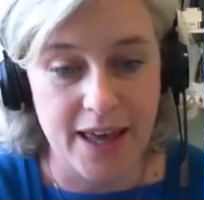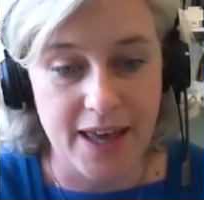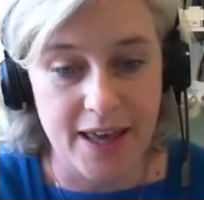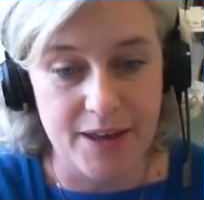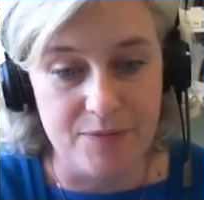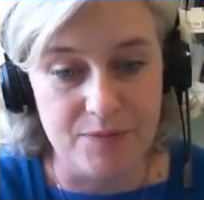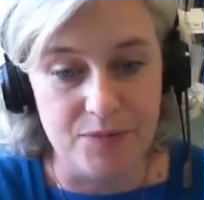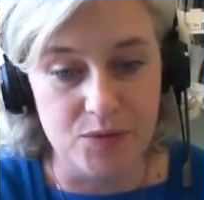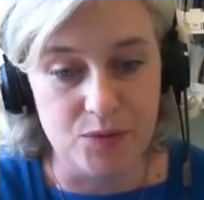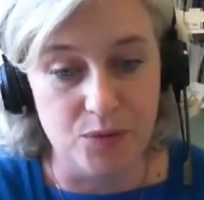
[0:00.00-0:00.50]

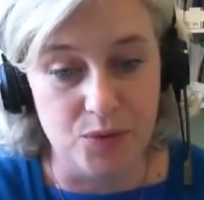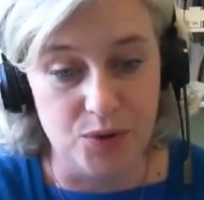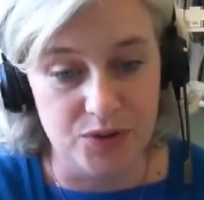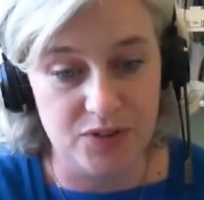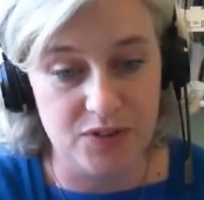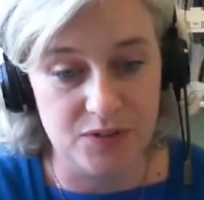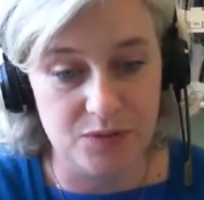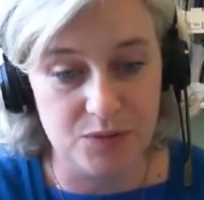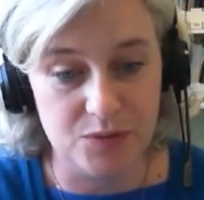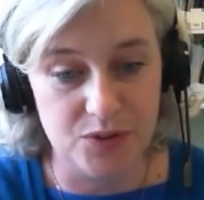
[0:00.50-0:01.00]
um,
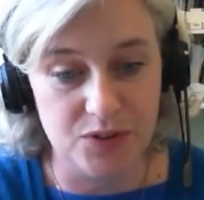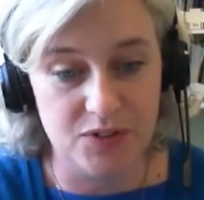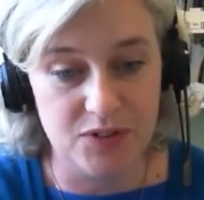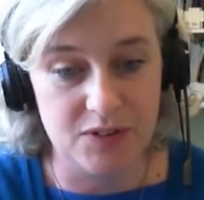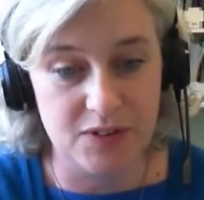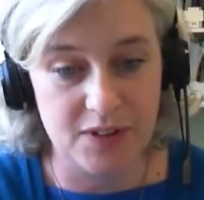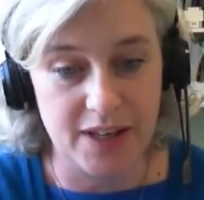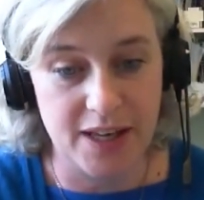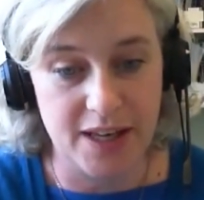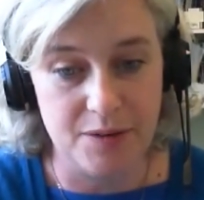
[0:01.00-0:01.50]
was
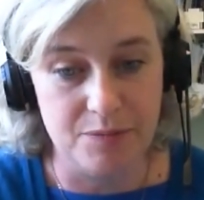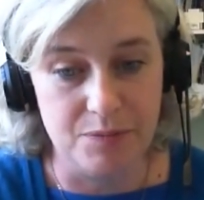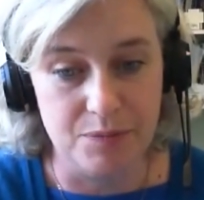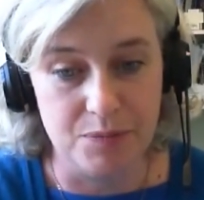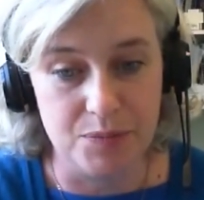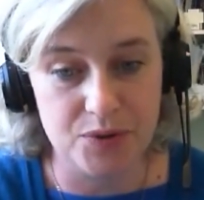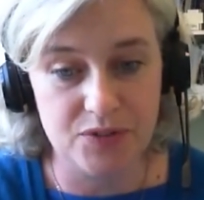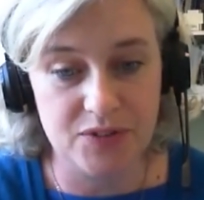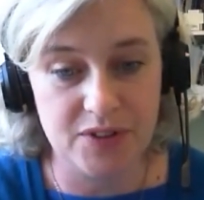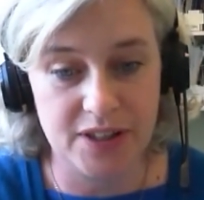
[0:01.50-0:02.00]
was um,
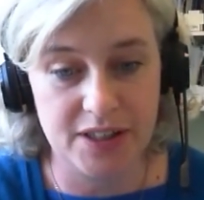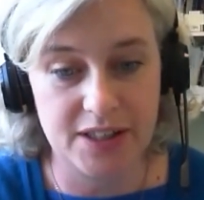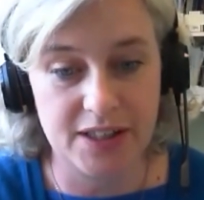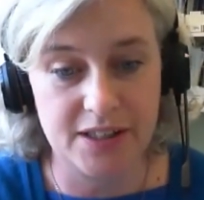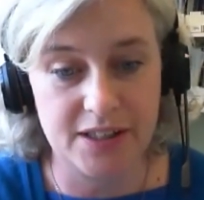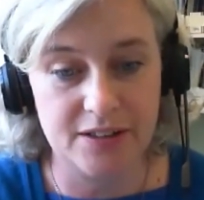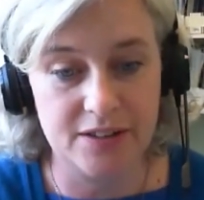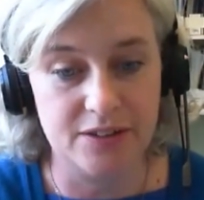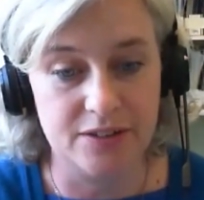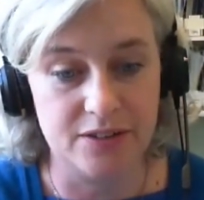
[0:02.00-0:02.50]

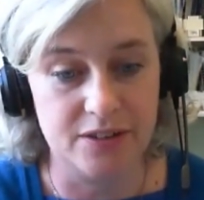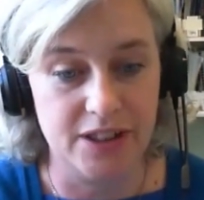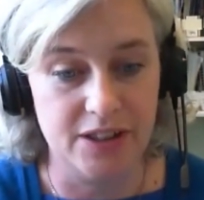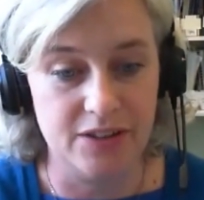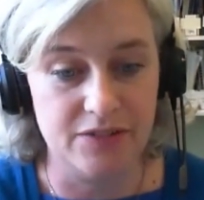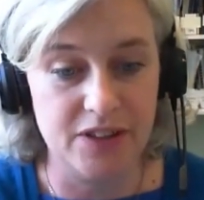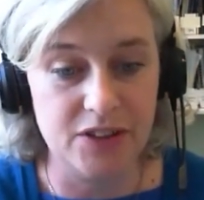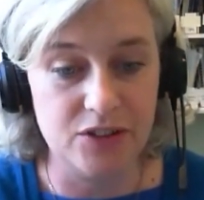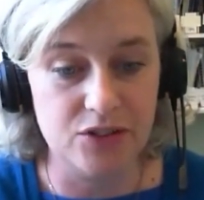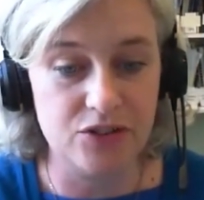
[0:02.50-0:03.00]
particularly
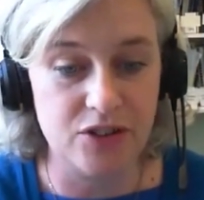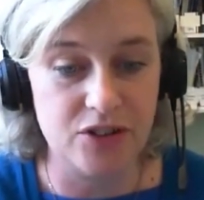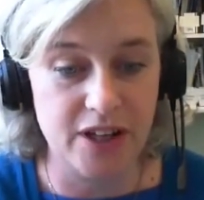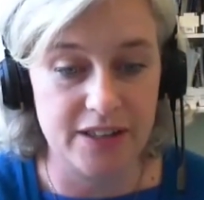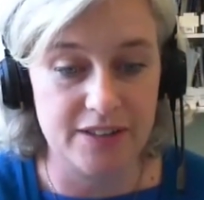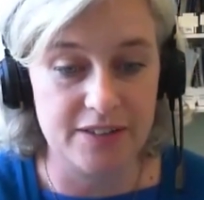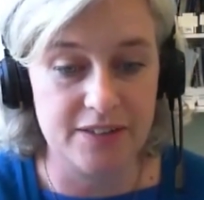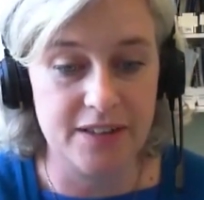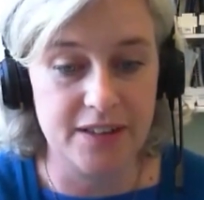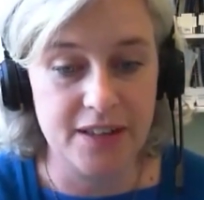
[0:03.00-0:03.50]
of
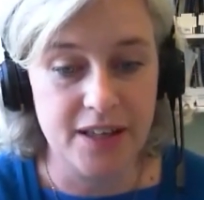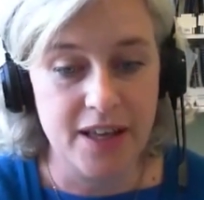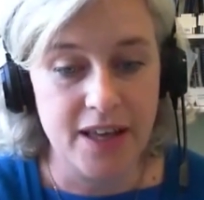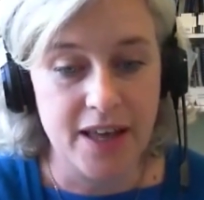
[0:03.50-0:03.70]
interest